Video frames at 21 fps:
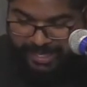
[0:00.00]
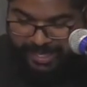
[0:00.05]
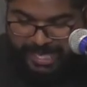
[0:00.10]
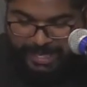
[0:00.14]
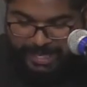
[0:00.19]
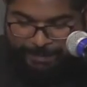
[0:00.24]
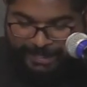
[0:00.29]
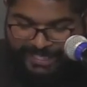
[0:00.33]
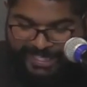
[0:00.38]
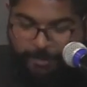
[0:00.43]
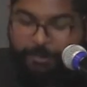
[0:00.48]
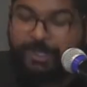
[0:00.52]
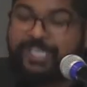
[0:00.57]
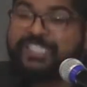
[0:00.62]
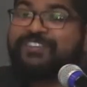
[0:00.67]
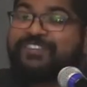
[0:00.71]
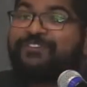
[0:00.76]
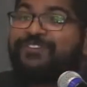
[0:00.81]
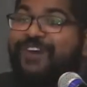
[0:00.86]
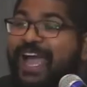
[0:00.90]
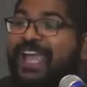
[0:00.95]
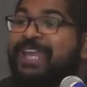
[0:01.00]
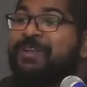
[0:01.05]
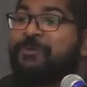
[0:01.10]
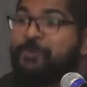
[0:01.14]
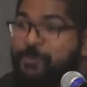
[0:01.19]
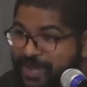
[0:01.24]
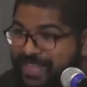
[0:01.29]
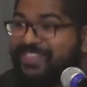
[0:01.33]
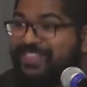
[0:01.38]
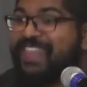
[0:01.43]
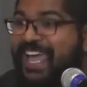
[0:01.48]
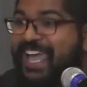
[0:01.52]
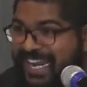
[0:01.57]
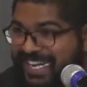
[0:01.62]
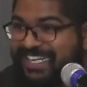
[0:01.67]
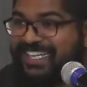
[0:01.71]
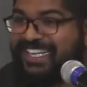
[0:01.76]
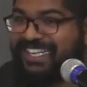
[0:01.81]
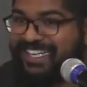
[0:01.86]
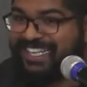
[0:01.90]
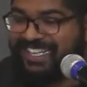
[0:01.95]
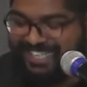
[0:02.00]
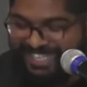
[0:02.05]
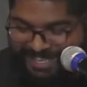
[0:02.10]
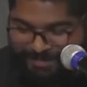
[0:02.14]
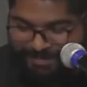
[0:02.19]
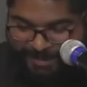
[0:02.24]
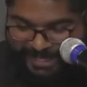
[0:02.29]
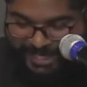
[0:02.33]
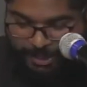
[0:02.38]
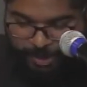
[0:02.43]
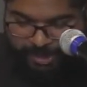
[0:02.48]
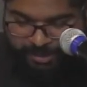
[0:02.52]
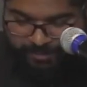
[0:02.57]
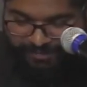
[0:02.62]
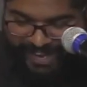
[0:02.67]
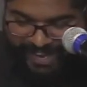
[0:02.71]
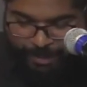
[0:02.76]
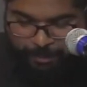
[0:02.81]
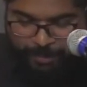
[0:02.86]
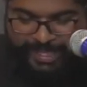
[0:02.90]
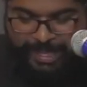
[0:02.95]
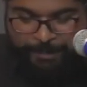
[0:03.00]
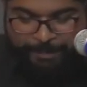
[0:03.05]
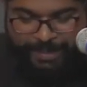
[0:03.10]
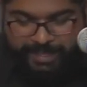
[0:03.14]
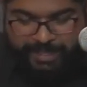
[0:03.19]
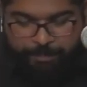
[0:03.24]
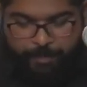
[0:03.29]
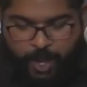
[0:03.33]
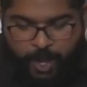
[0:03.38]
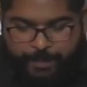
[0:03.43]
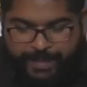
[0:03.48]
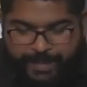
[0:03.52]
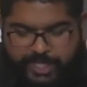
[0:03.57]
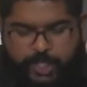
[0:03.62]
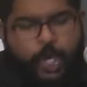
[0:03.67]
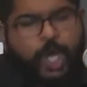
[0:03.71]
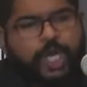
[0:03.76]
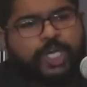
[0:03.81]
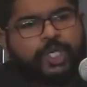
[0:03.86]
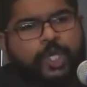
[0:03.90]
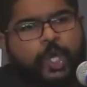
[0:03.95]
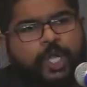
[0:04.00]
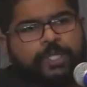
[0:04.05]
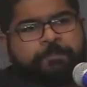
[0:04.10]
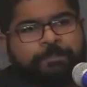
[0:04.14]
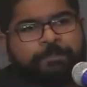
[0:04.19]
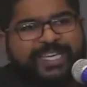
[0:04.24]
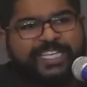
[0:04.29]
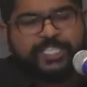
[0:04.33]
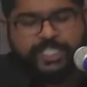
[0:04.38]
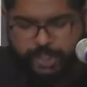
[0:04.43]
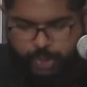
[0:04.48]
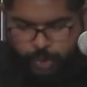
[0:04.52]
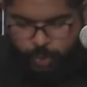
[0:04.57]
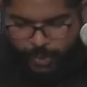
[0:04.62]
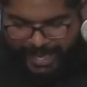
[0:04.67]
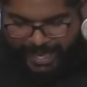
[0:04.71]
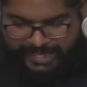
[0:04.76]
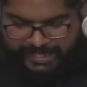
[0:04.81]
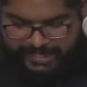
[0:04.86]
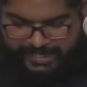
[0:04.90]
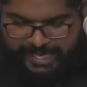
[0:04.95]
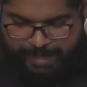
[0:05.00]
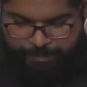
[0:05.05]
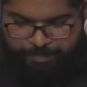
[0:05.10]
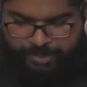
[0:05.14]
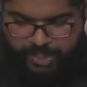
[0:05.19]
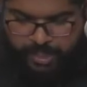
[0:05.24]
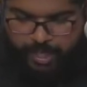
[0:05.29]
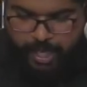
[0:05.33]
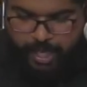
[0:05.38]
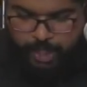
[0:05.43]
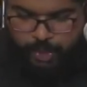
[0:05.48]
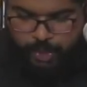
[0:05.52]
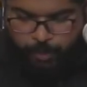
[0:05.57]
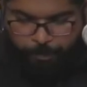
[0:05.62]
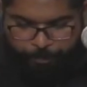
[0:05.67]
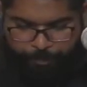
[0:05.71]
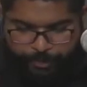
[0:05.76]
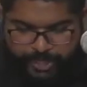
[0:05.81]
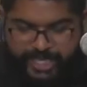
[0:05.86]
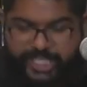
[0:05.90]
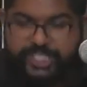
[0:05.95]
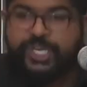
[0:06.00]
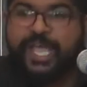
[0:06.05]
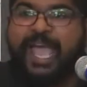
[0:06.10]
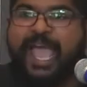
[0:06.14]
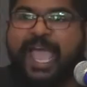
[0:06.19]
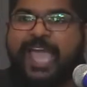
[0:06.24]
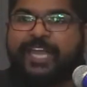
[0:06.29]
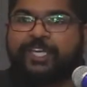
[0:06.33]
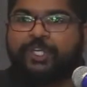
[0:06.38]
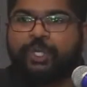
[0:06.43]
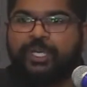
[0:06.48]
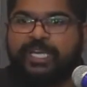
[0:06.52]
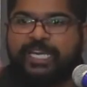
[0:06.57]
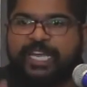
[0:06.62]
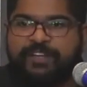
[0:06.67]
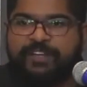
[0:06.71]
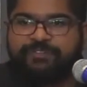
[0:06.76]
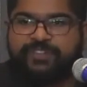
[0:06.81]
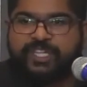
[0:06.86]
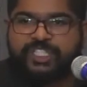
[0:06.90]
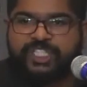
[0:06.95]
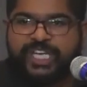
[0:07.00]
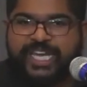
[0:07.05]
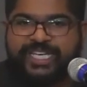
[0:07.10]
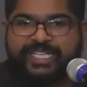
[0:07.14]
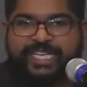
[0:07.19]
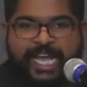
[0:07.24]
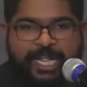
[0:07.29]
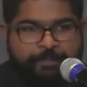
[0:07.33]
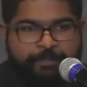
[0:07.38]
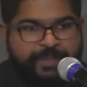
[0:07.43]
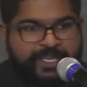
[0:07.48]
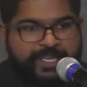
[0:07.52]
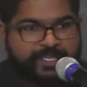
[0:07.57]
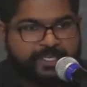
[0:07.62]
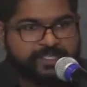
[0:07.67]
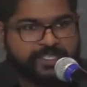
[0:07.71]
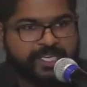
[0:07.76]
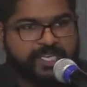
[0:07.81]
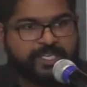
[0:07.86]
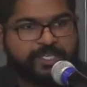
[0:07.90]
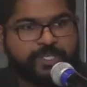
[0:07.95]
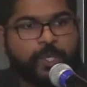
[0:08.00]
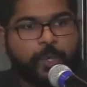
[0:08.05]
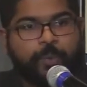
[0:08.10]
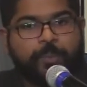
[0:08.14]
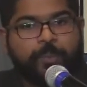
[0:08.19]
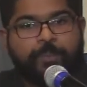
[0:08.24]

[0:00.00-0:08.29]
Peter was fine with that. Peter was fine with that. But the moment God called Peter to accept, to preach, and to love the Gentile, Peter said no.